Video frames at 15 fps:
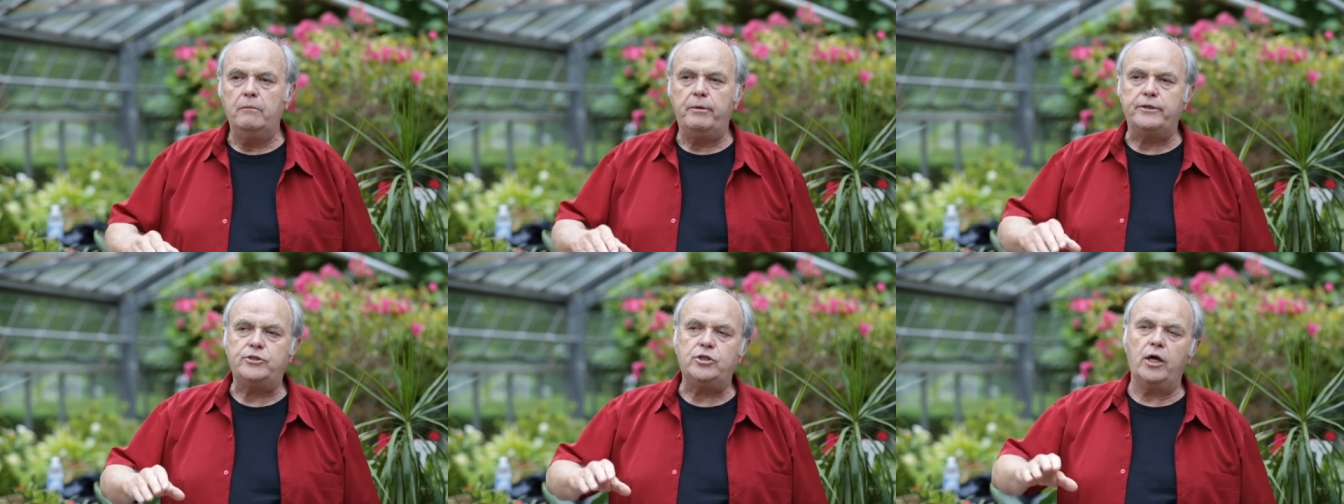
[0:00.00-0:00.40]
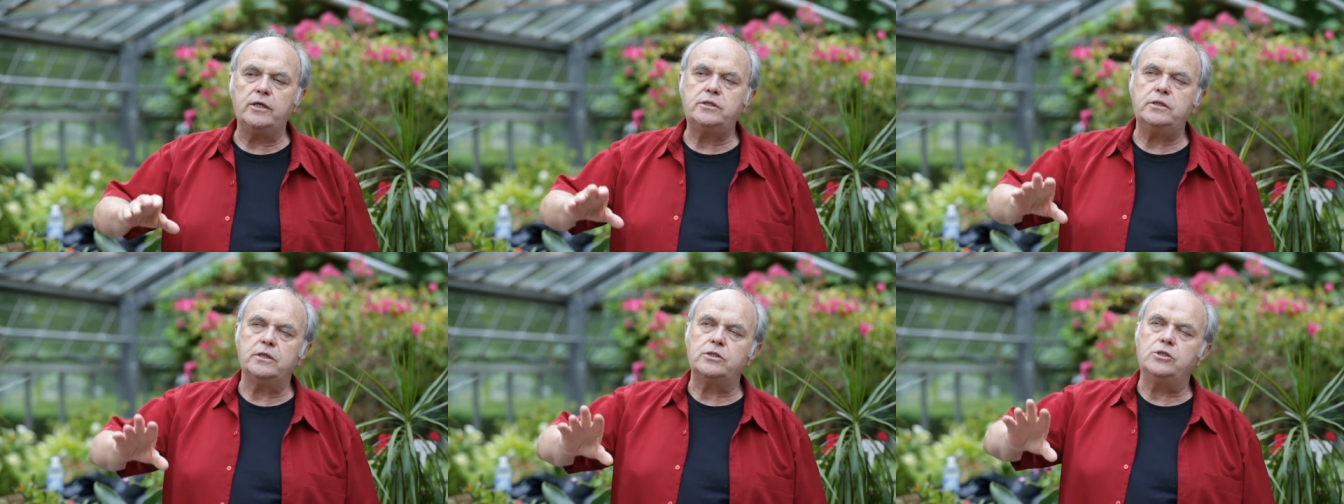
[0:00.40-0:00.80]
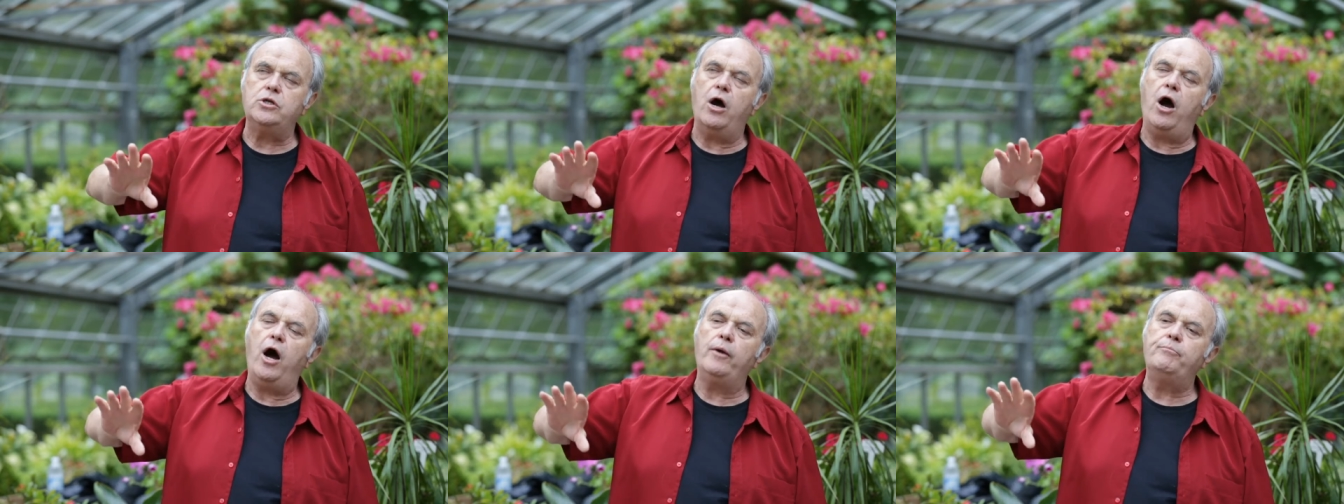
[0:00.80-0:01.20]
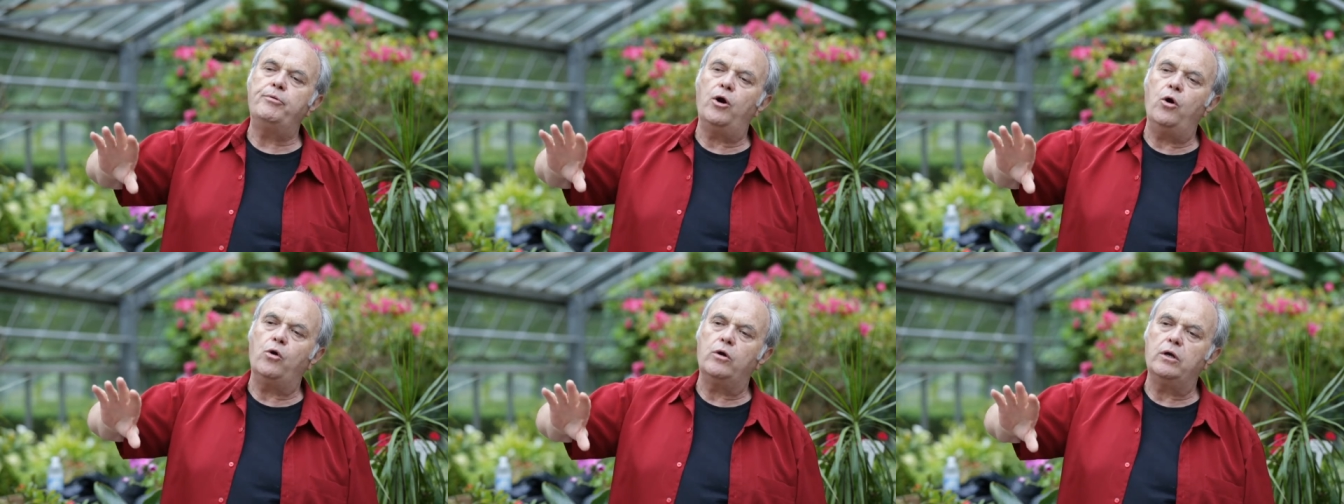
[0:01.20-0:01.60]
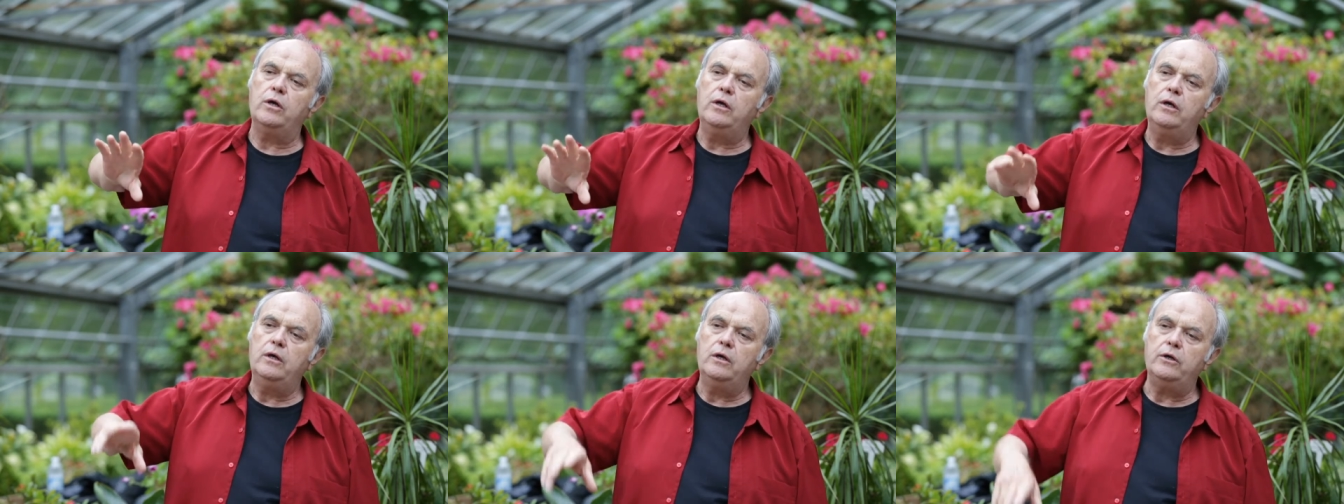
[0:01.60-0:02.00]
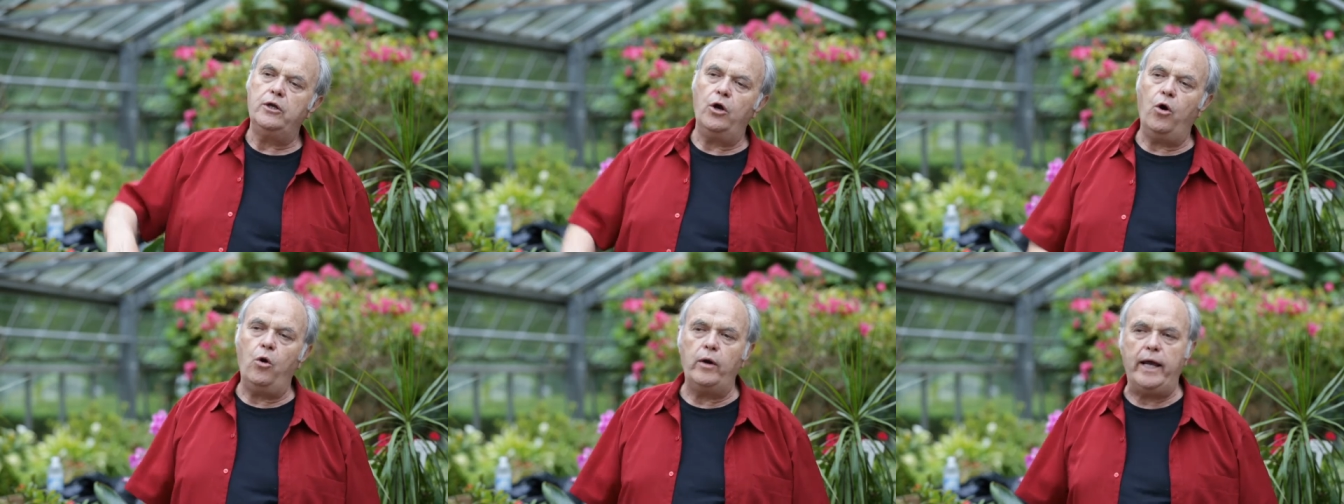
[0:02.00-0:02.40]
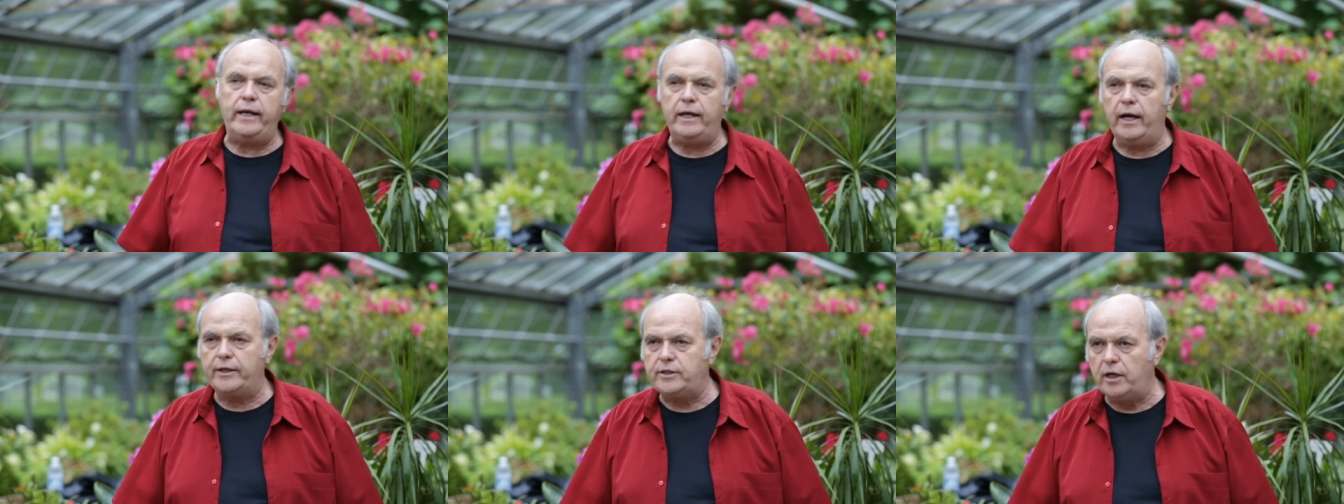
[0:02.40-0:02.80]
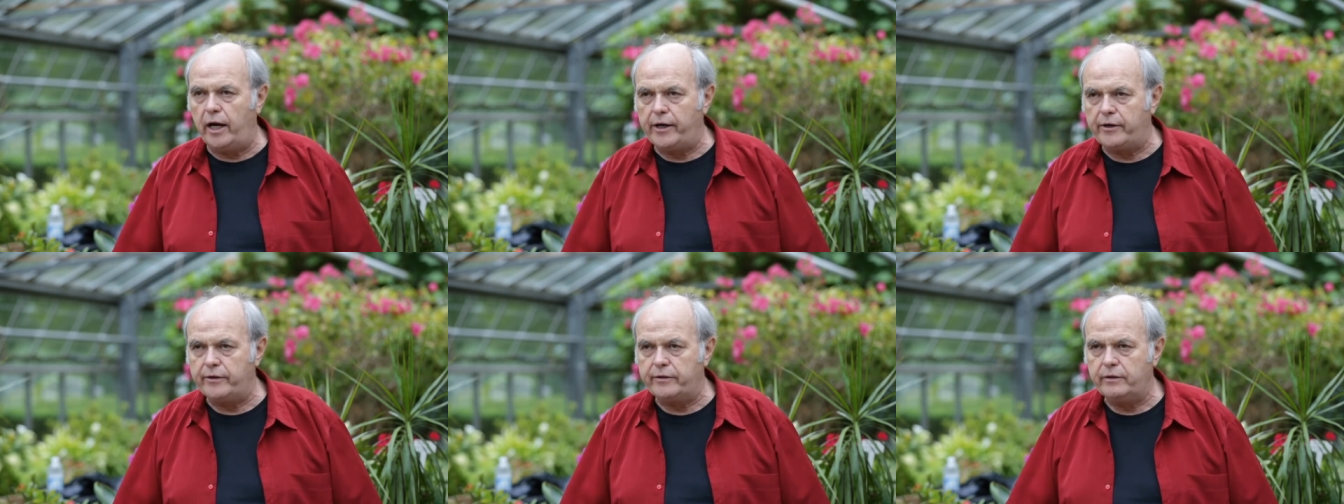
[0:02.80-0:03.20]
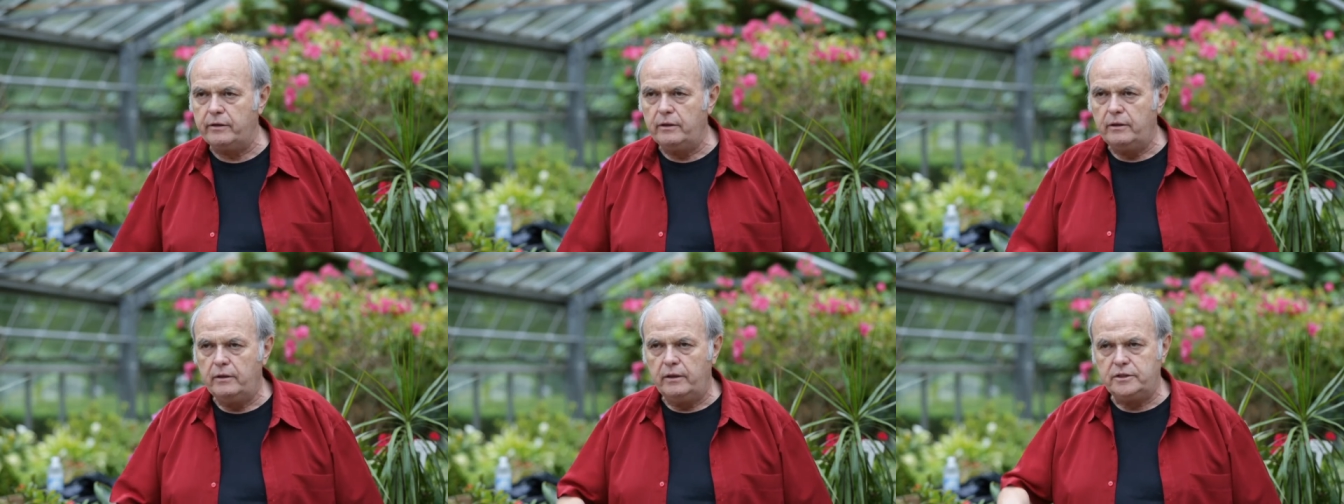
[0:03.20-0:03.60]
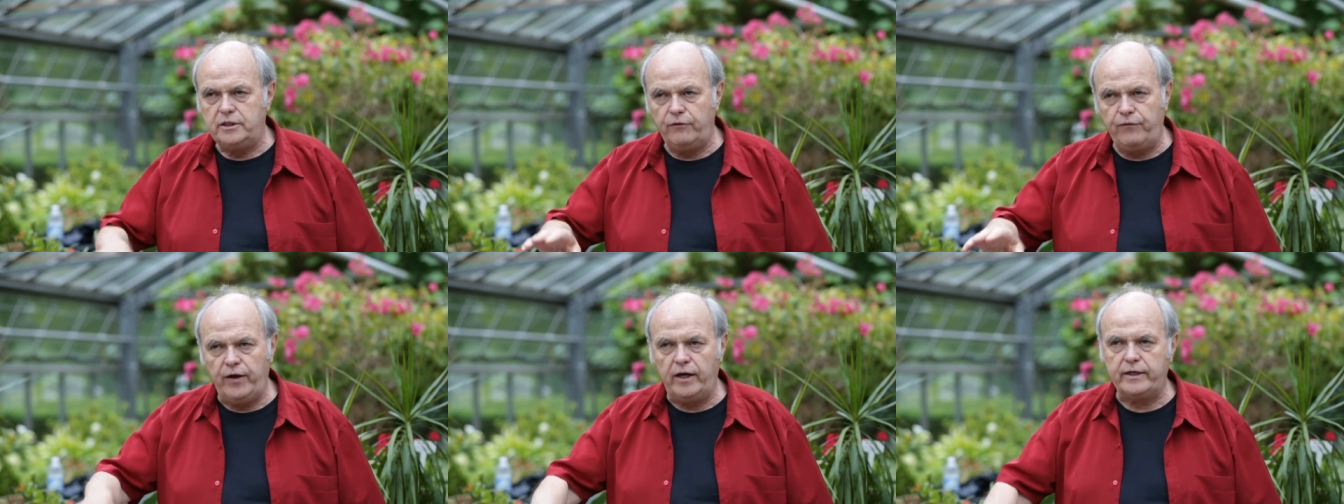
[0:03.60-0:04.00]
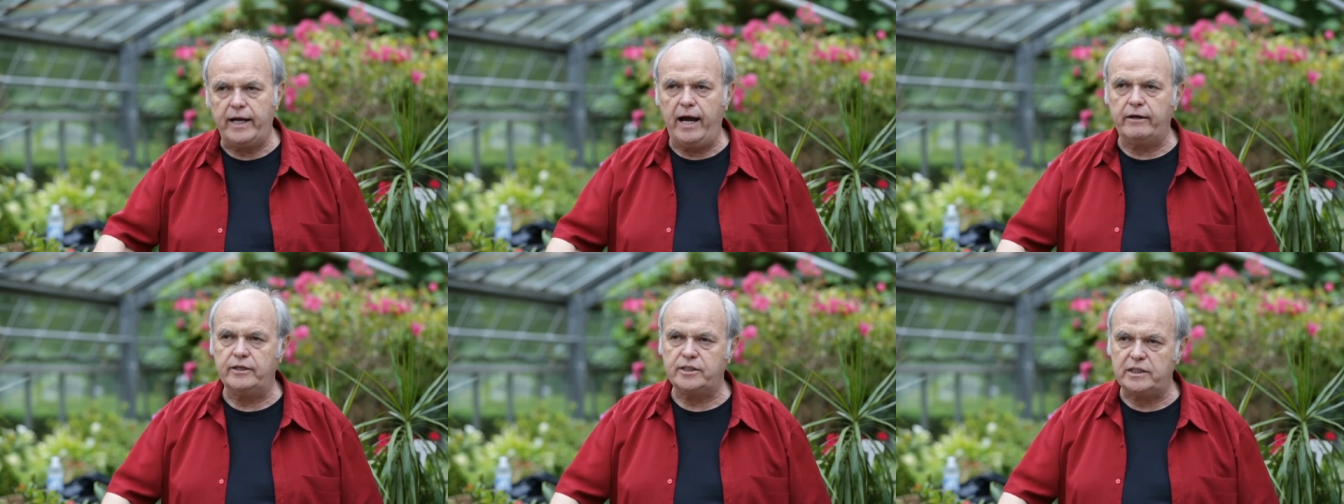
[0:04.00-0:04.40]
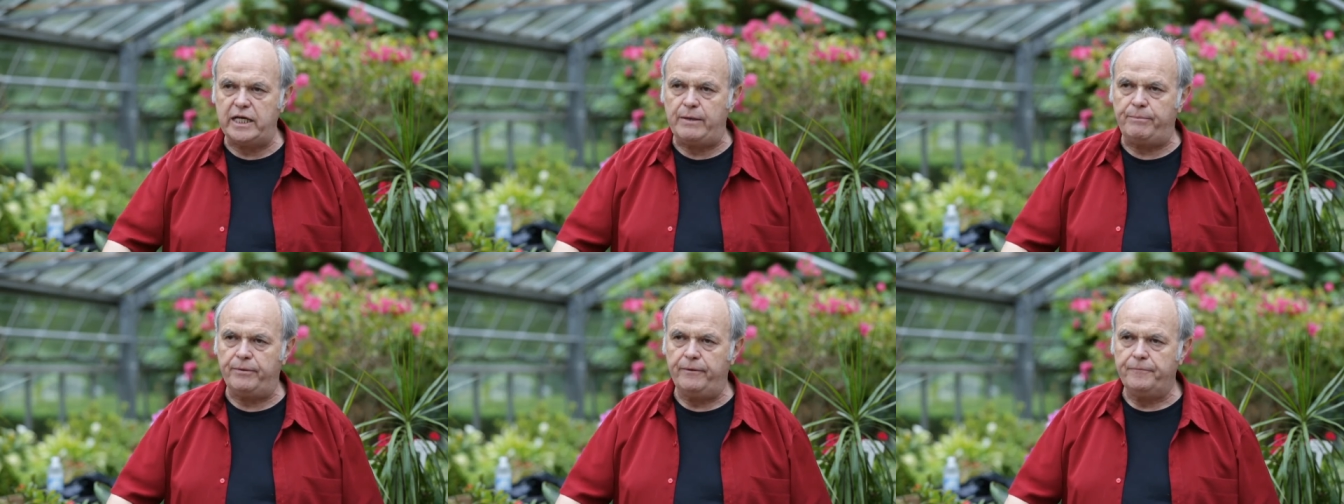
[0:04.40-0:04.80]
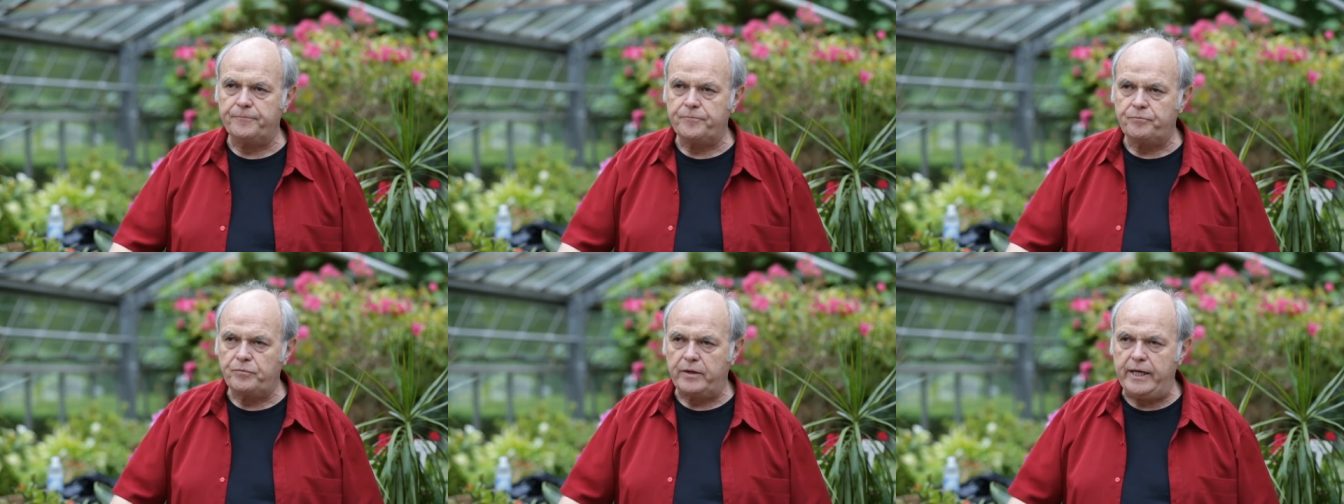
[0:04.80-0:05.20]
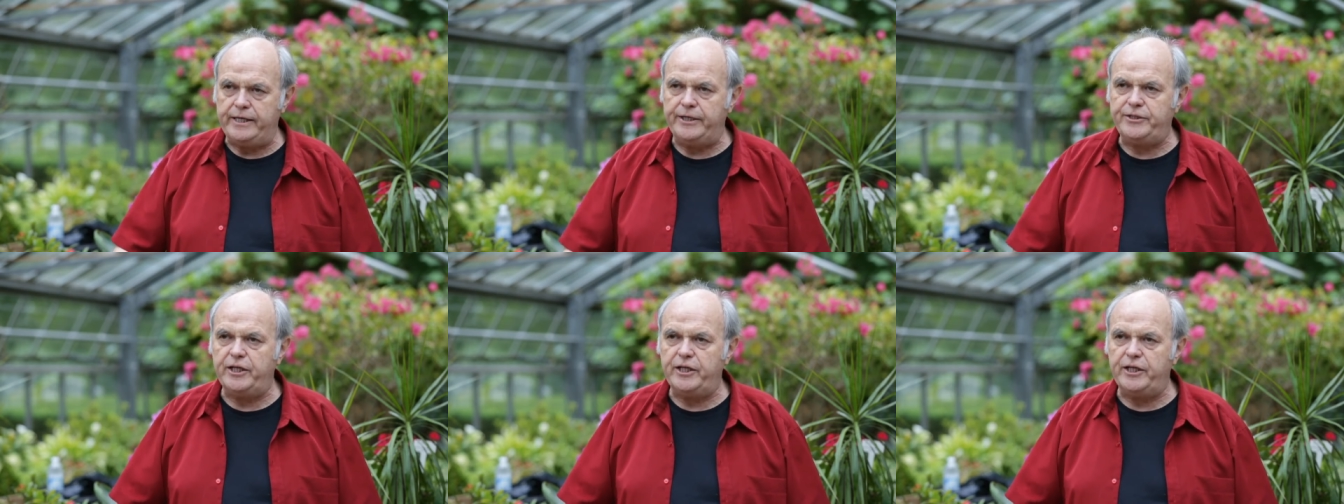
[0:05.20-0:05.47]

But just as dawn broke, the old lady got tired. She fell down asleep in a